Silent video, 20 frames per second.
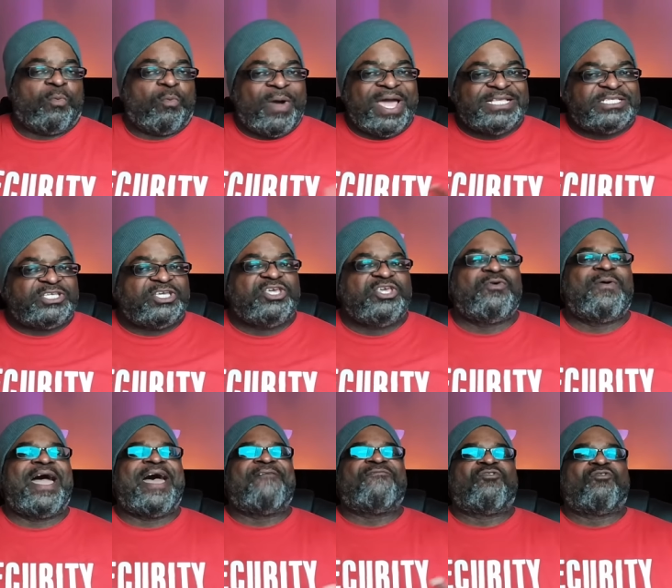Wait till you
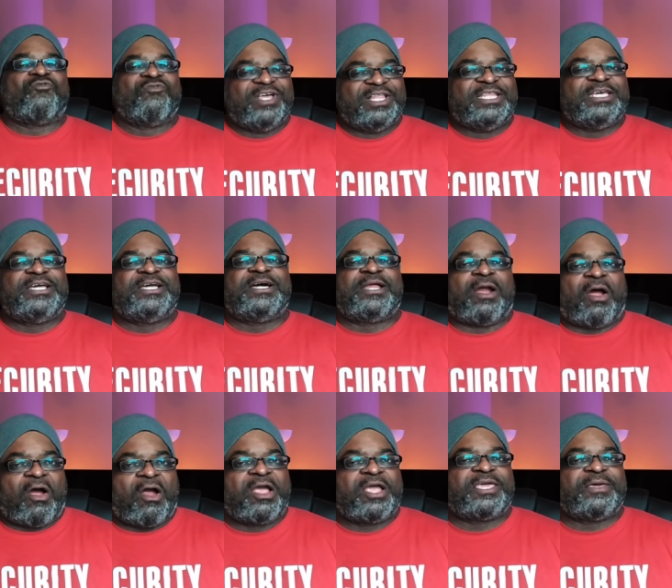have a really good
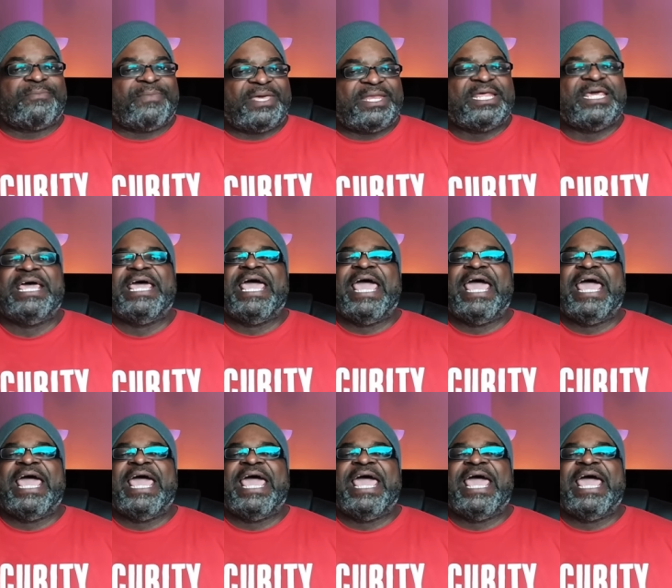argument